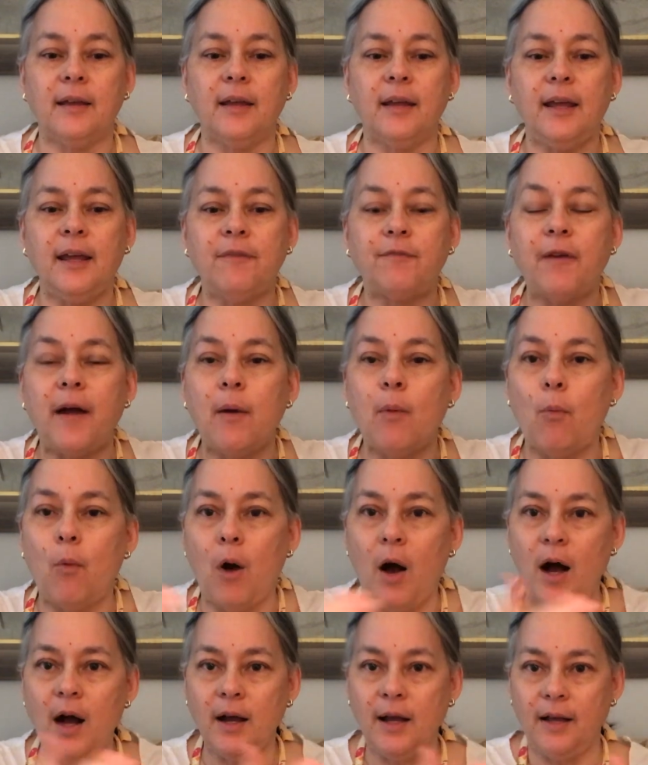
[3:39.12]
If I
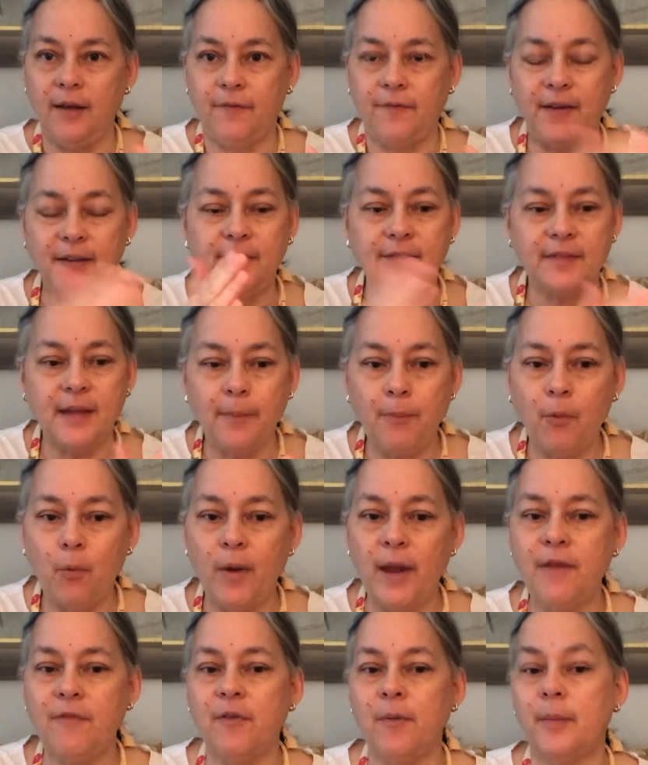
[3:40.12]
walk, if I step
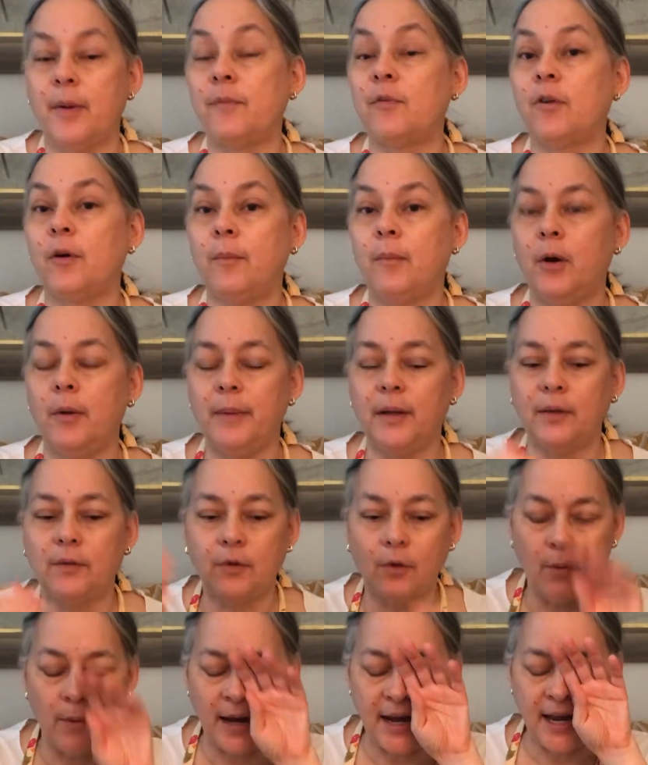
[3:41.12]
away from it for a moment,
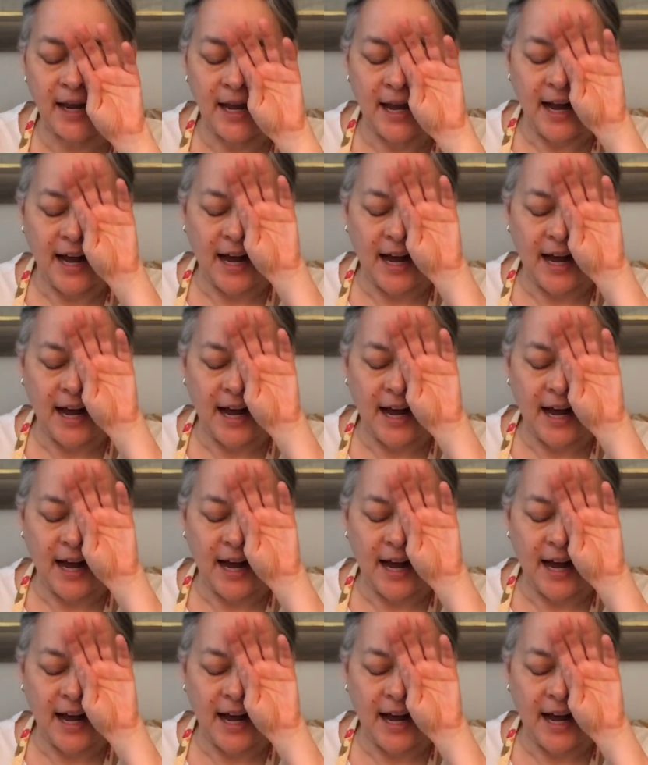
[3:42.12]
so I